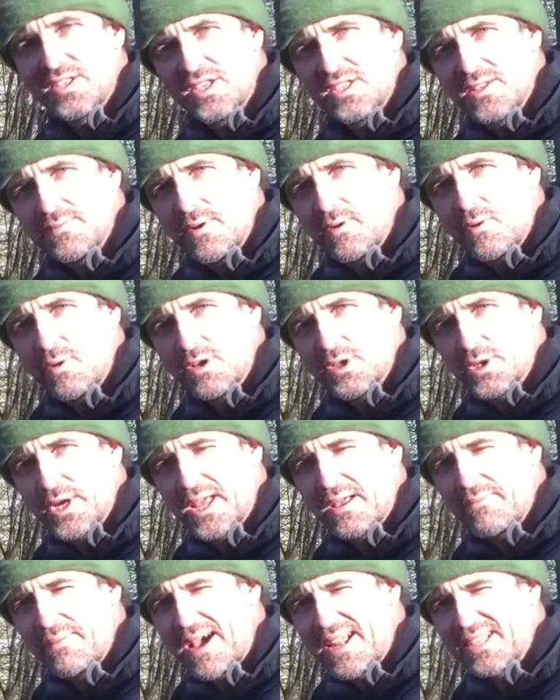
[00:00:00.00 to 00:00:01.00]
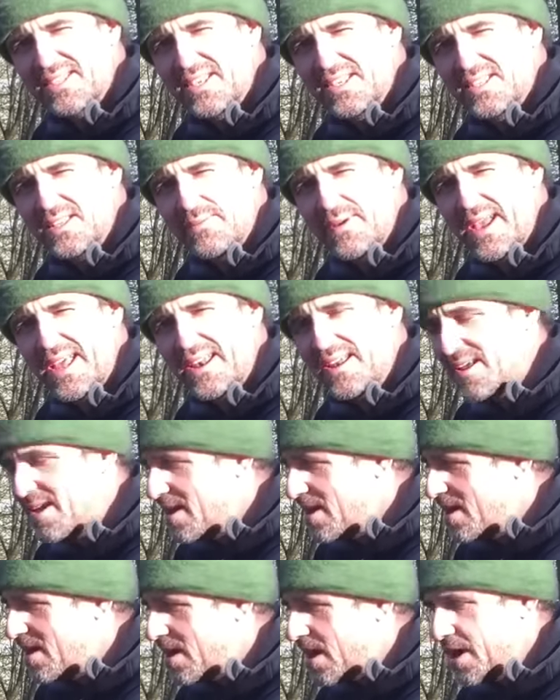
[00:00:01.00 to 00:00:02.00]
system, a water drinking bladder system in.
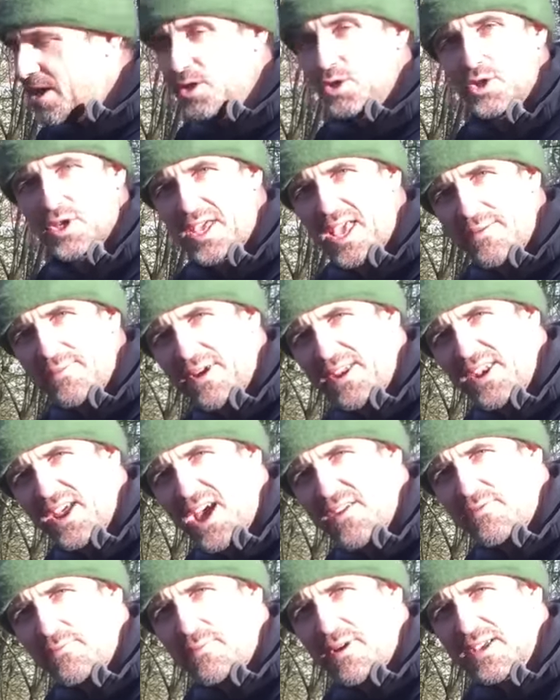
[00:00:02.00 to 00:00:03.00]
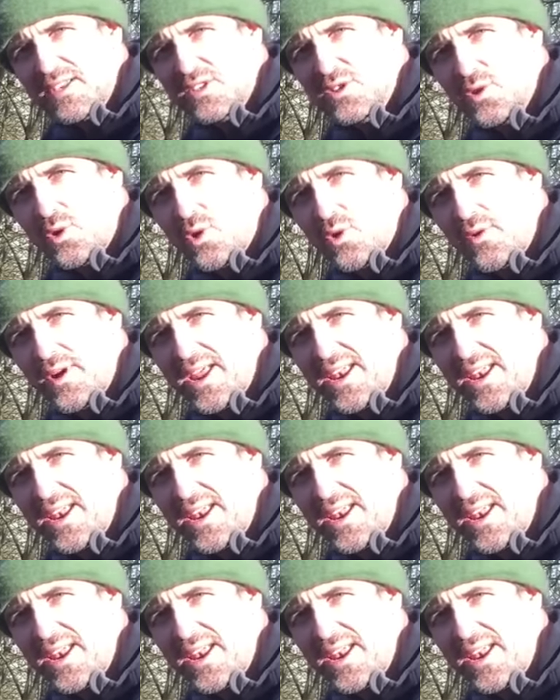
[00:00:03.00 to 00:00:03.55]
I usually keep my knife and my saw